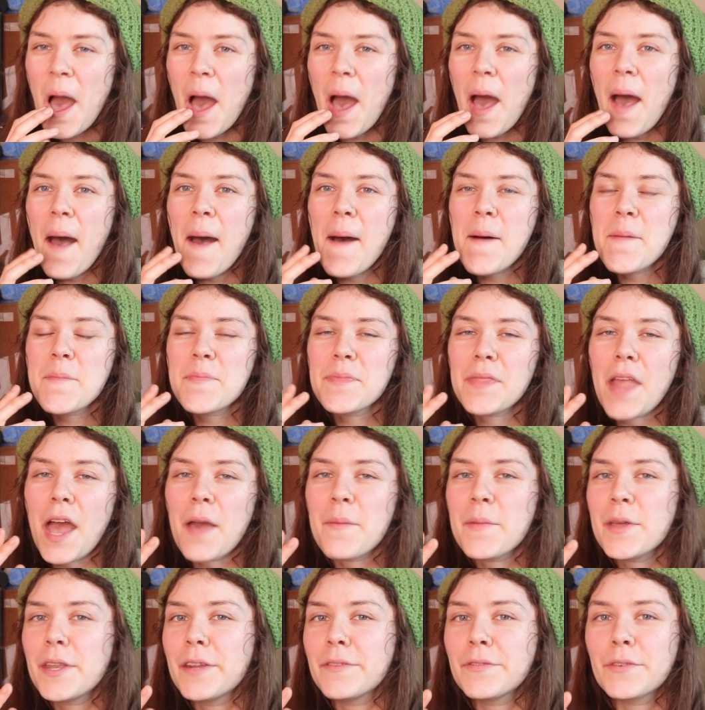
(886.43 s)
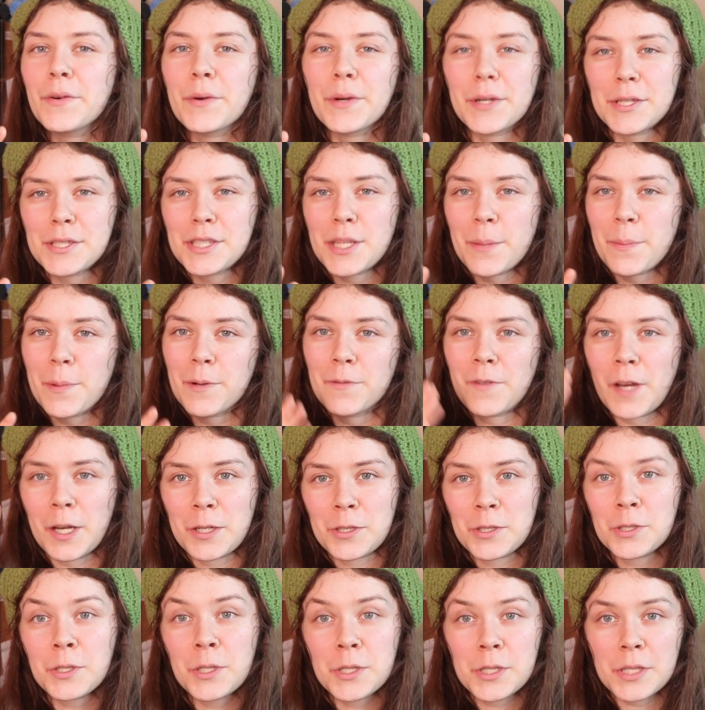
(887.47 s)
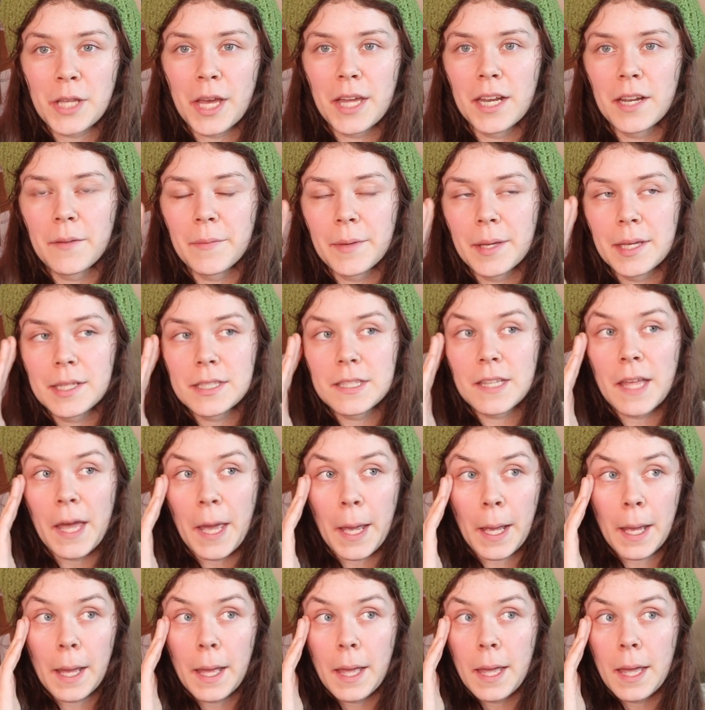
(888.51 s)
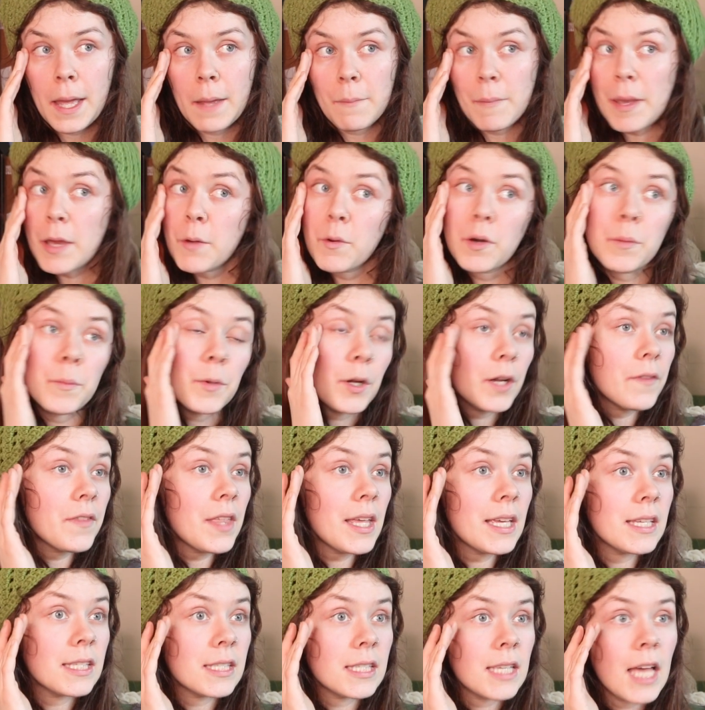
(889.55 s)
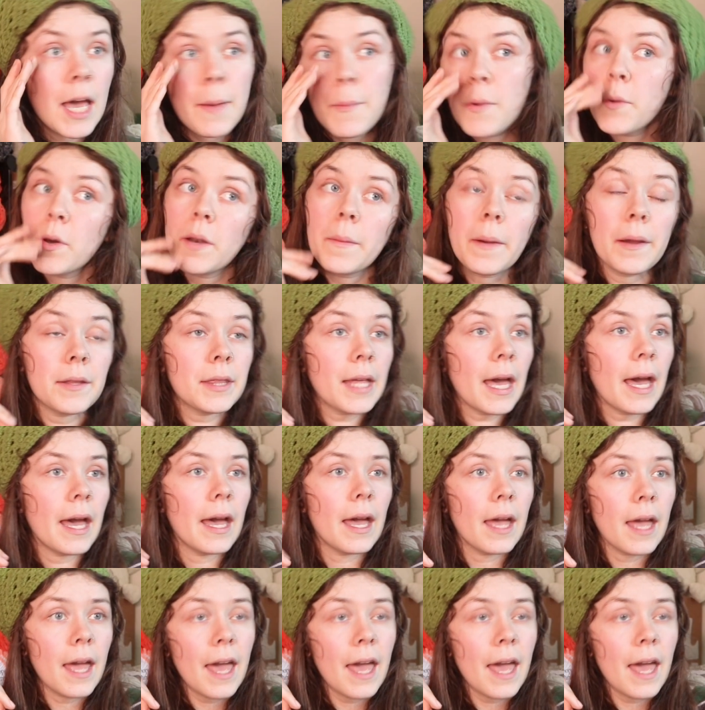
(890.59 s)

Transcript: I mean, of course, the perfectionist side of me is like, make 1 more of this. What about that?